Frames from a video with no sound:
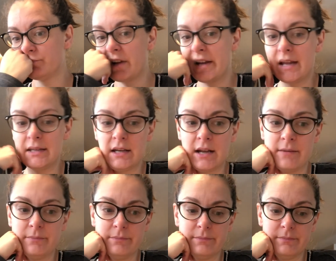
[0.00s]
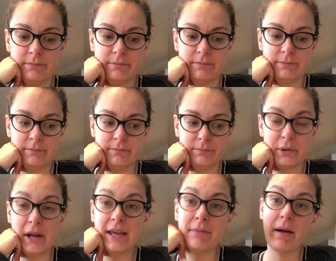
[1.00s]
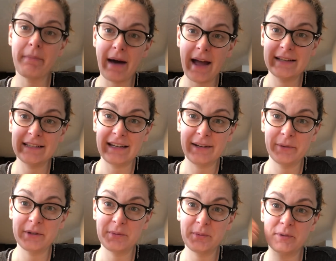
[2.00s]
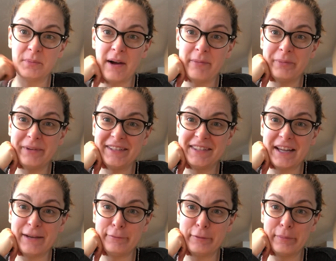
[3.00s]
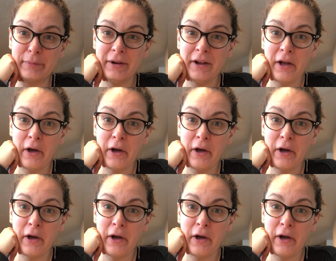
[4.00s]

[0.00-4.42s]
ended up breaking my binding, which was probably a sign from